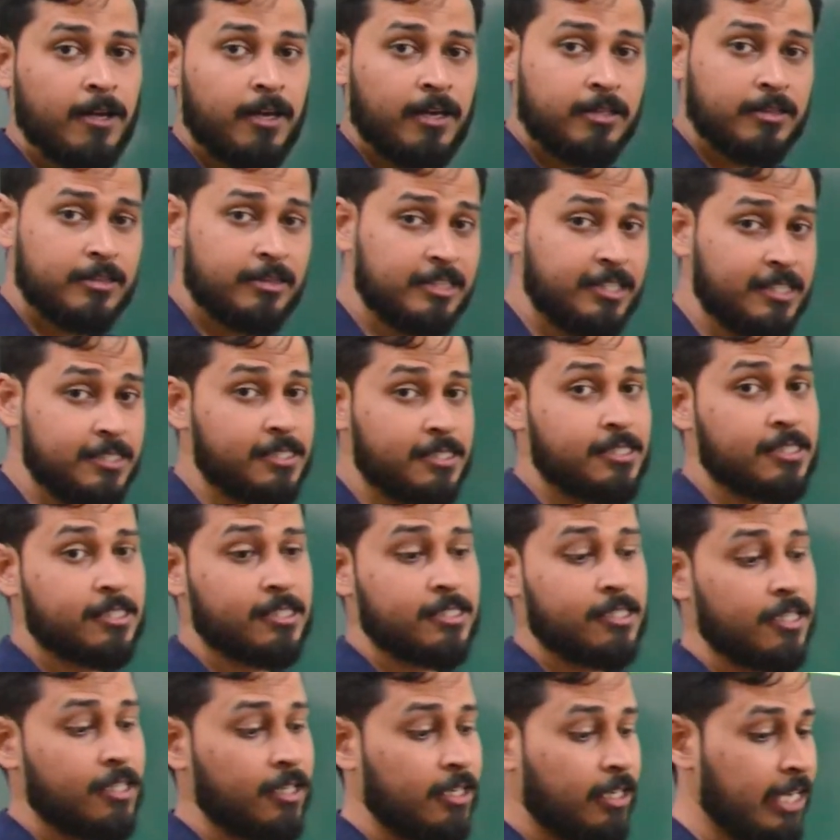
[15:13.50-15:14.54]
this
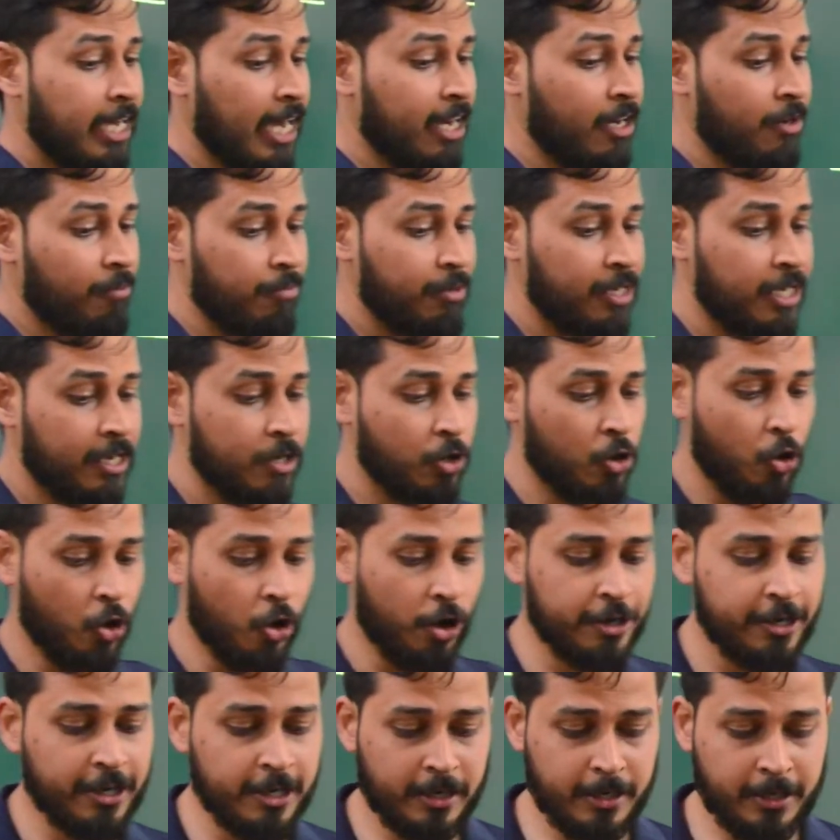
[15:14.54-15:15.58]
can be an
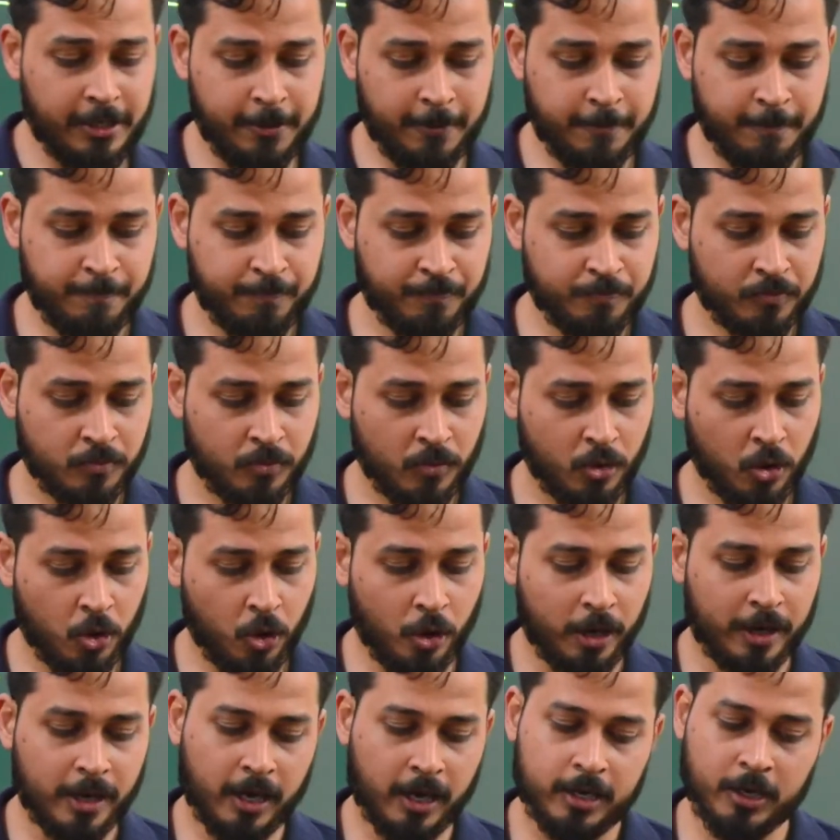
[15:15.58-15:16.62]
ordered or
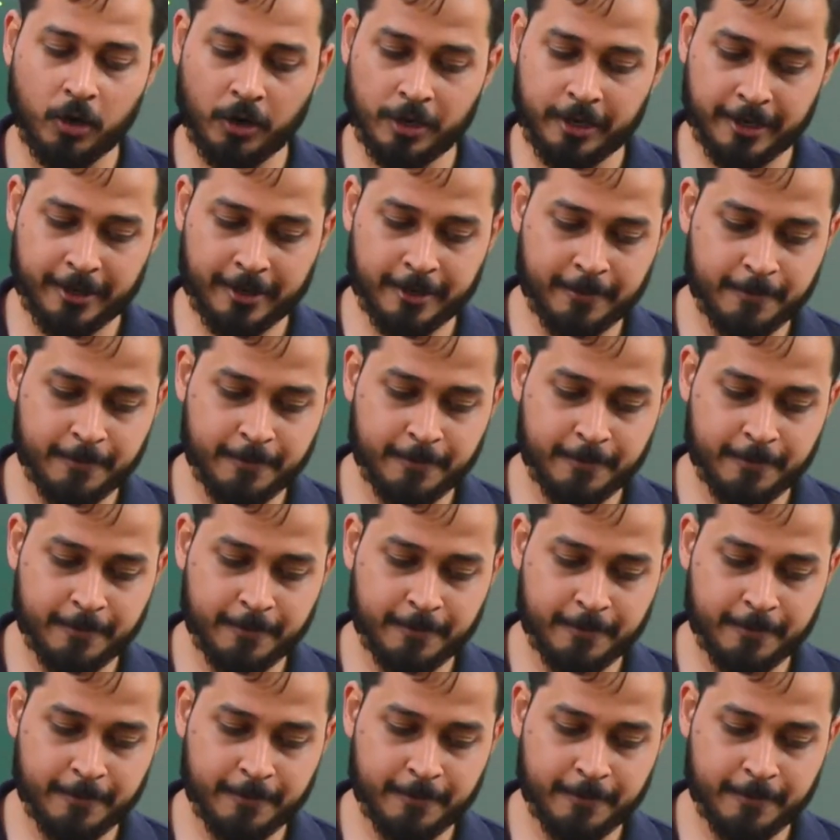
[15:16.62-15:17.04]
unordered.